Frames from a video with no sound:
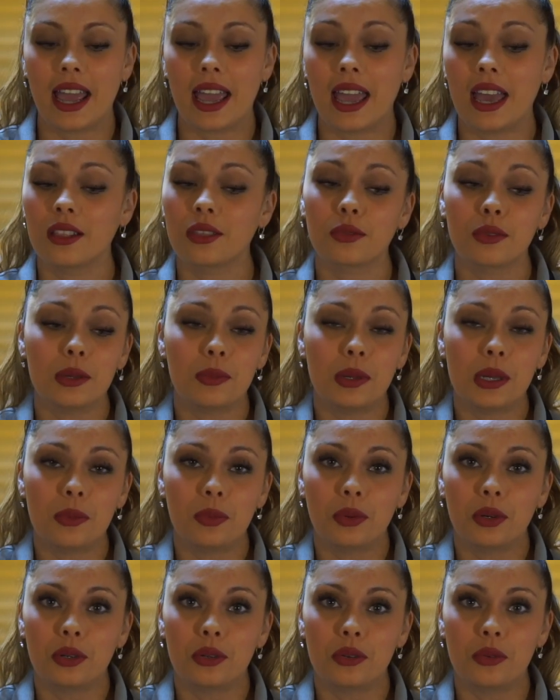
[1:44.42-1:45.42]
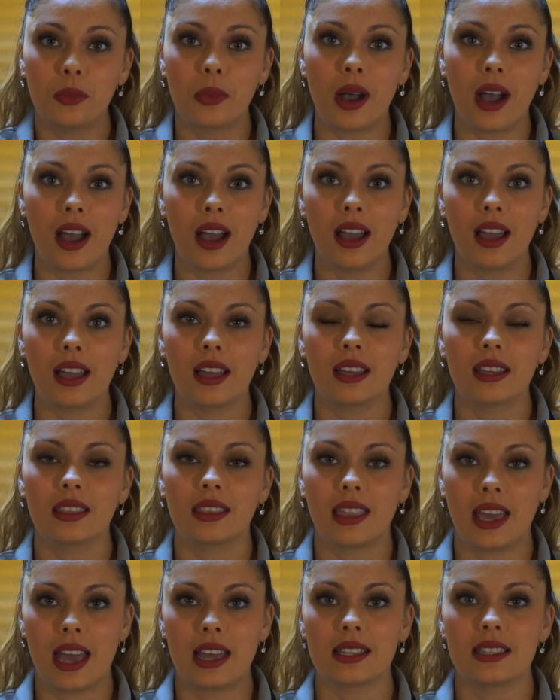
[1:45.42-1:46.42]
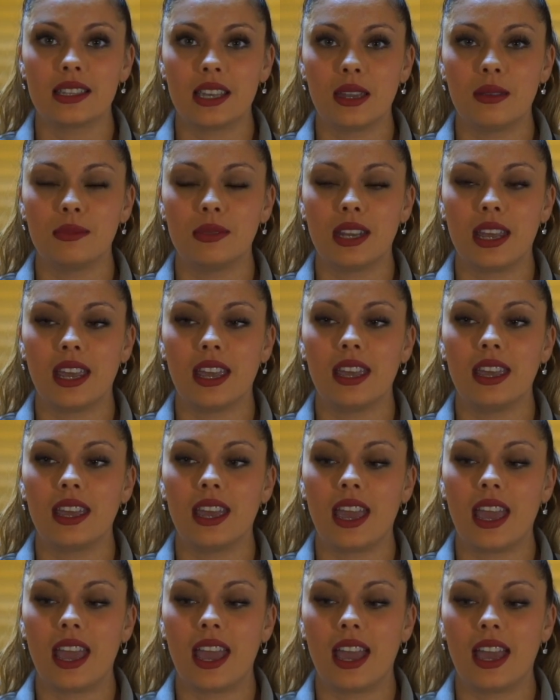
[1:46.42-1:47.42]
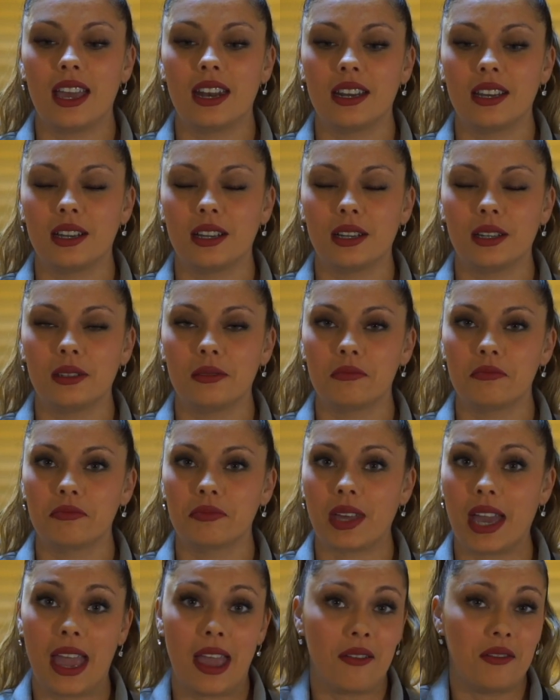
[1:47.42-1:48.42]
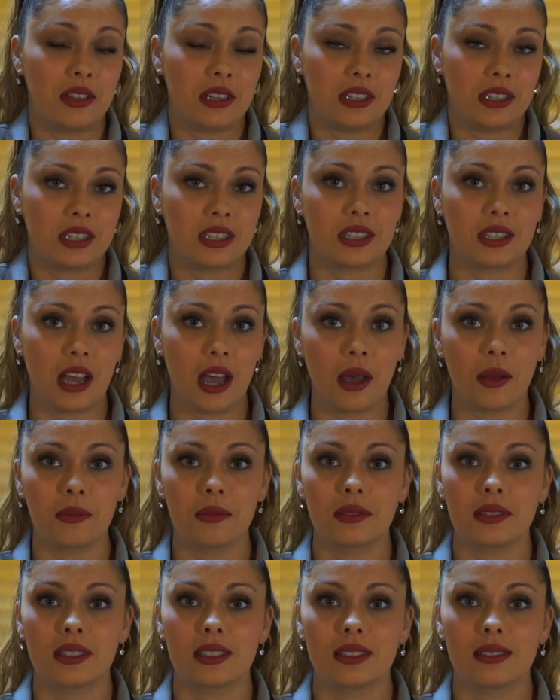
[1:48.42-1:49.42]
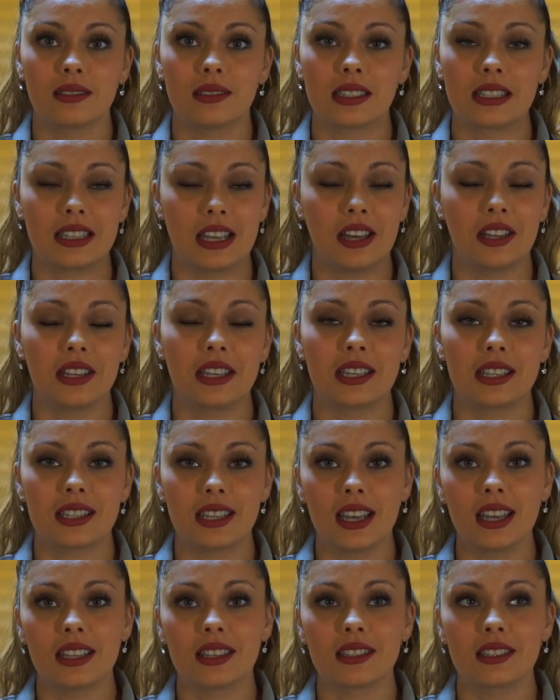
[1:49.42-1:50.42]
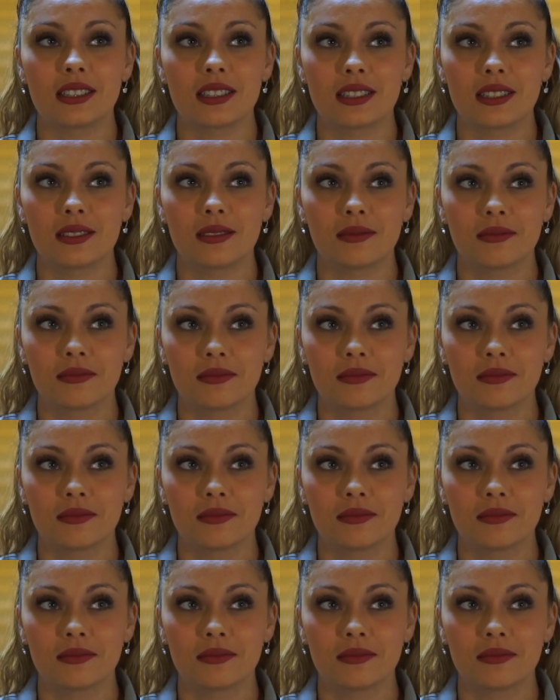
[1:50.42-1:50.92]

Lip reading: I had 3 people who bought that same day, and I haven't stopped selling since.